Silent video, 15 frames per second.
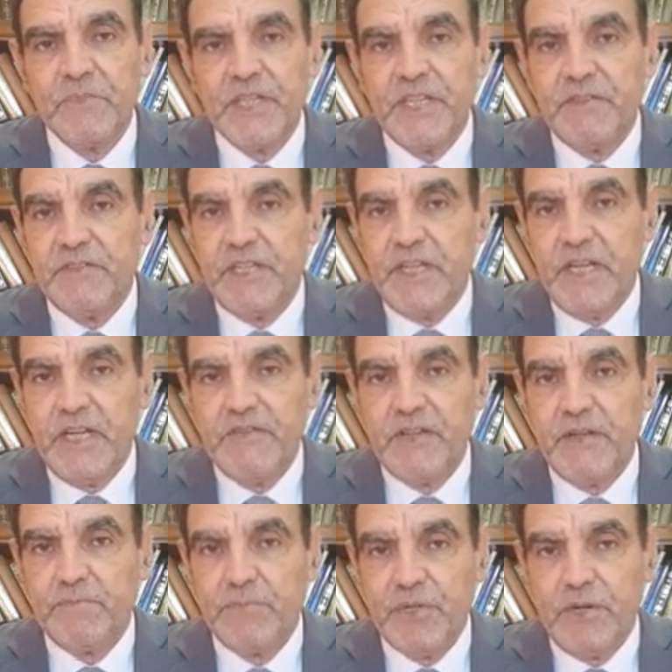if they have
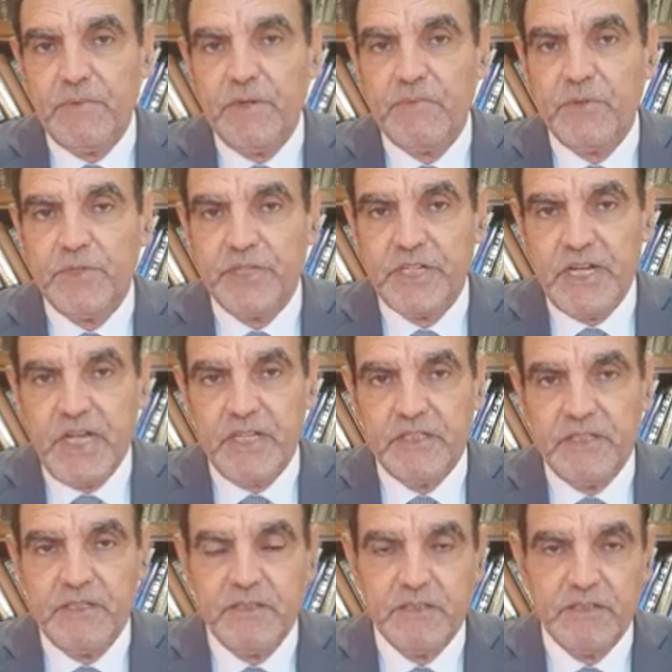a problem or
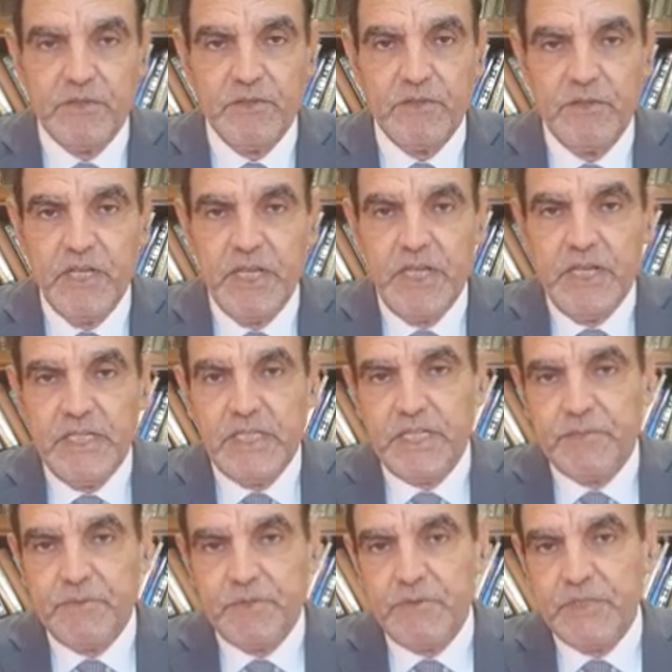not. So
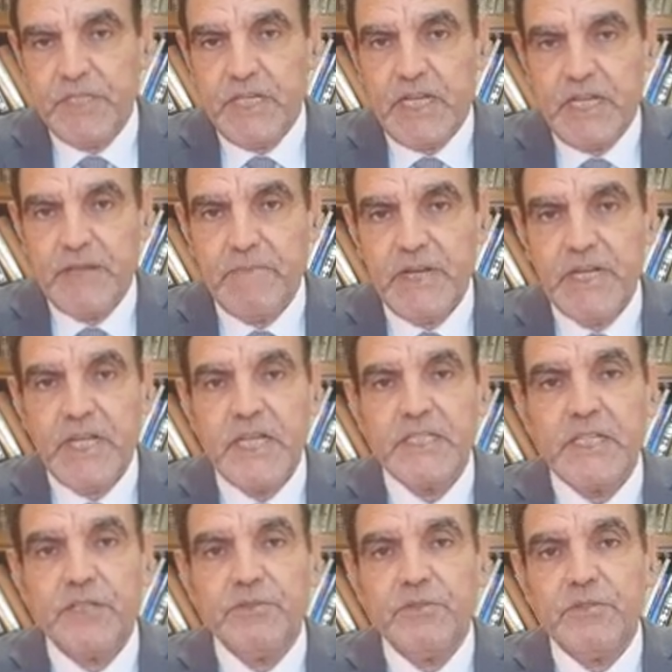that's because there are many
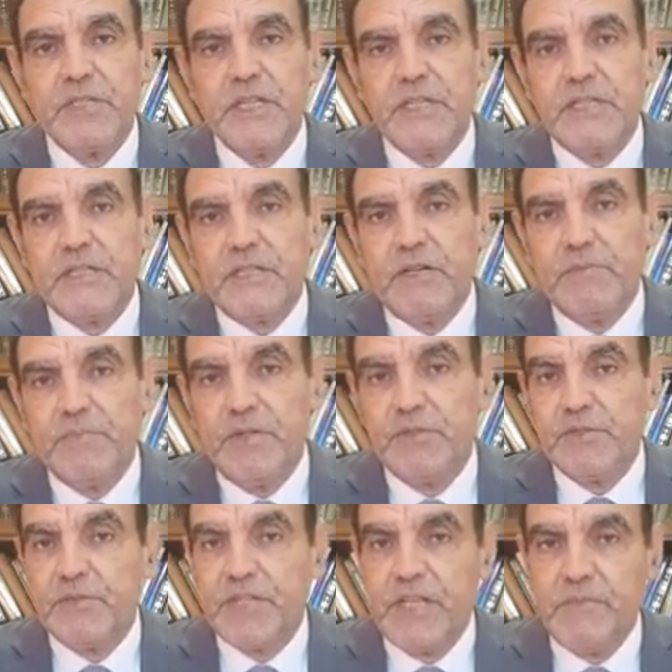hazardous that
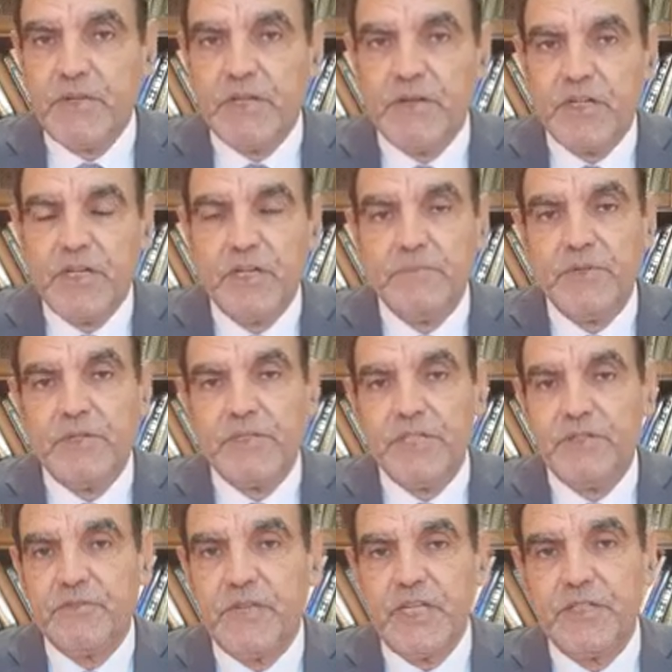compounds or chemical compounds
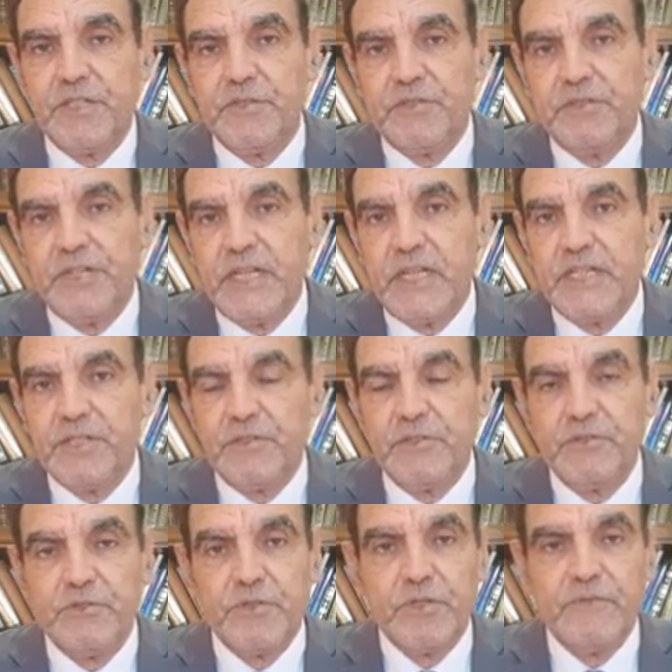in the industry and
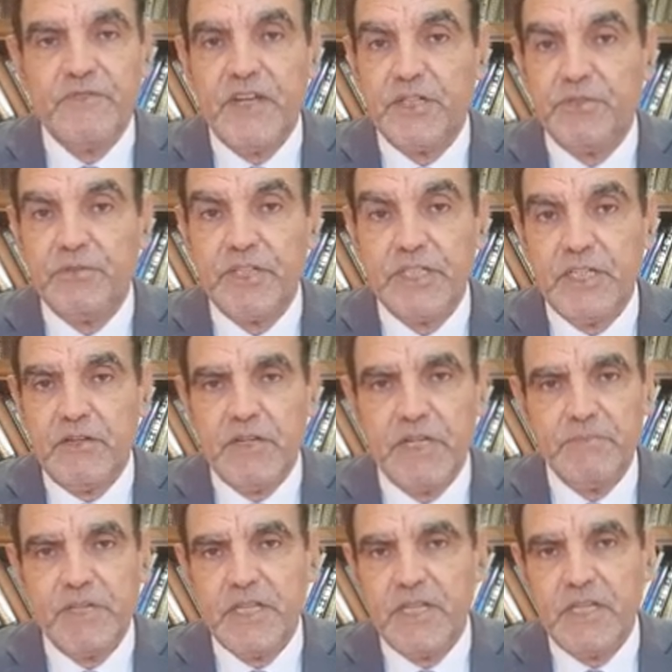in some factories now
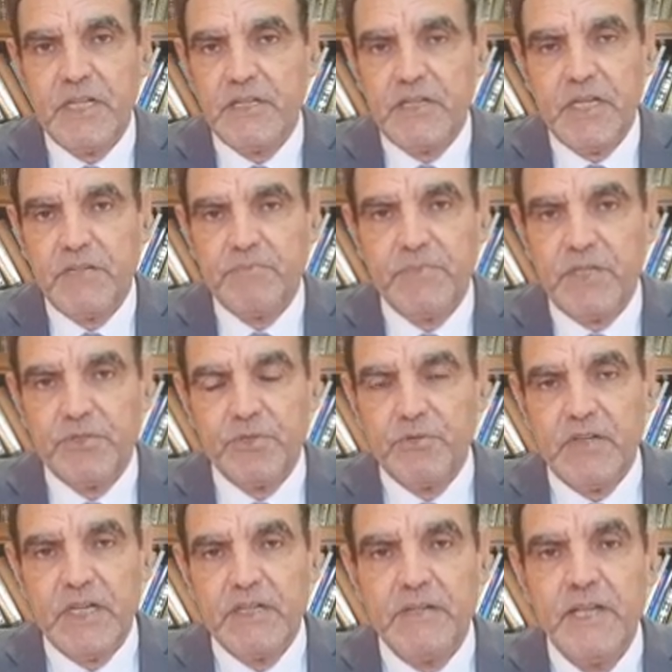are making
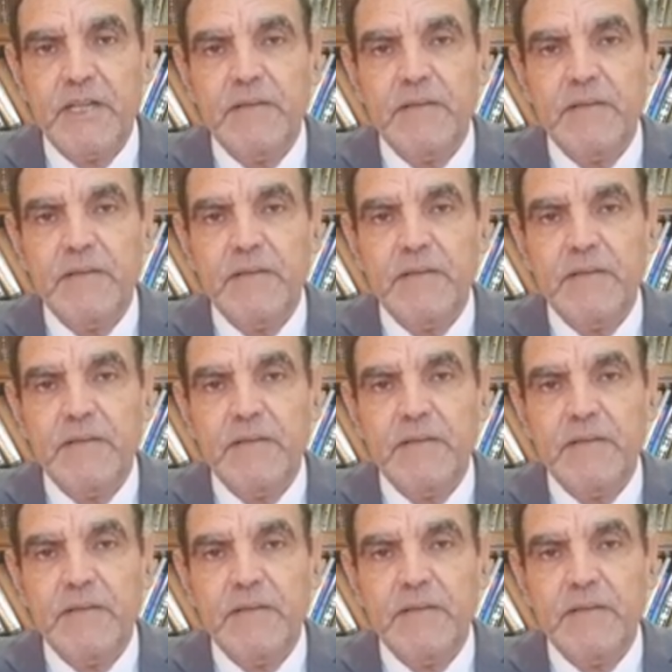are